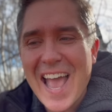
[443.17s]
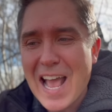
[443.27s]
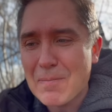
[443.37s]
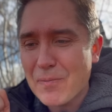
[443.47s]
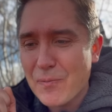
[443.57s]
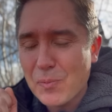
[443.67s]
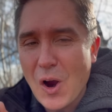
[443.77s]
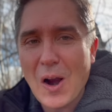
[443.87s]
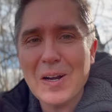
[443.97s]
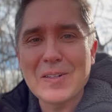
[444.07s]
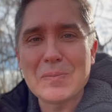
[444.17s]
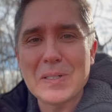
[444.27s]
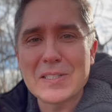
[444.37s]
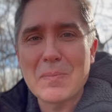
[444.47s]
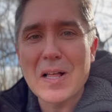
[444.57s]
And Cardinal
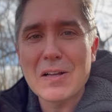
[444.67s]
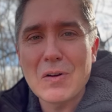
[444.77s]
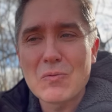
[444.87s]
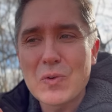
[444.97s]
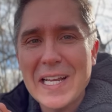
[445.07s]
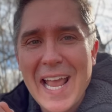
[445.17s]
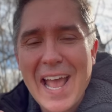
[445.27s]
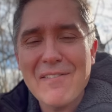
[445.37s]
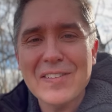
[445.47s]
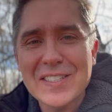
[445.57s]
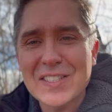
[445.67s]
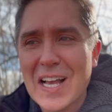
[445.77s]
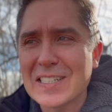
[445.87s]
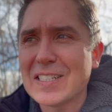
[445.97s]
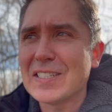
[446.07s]
Pizzaballa
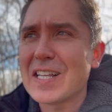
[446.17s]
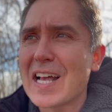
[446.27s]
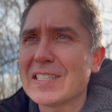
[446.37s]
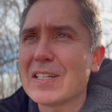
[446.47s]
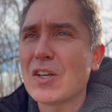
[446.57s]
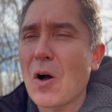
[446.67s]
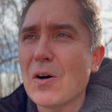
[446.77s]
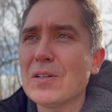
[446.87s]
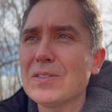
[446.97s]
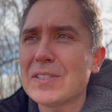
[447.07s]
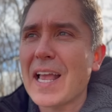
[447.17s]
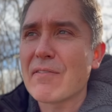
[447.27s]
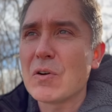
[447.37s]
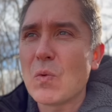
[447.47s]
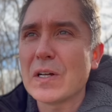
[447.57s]
re-emphasizes this and calls
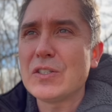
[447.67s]
everyone